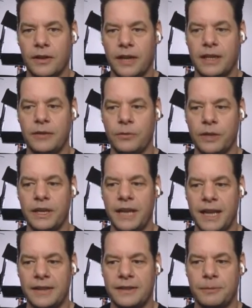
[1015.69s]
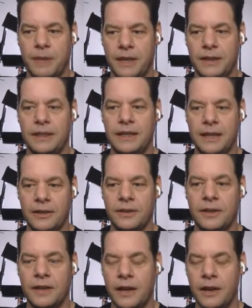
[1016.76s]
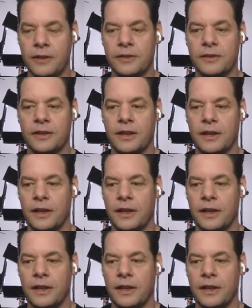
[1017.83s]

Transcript: Like, he really has spent years and years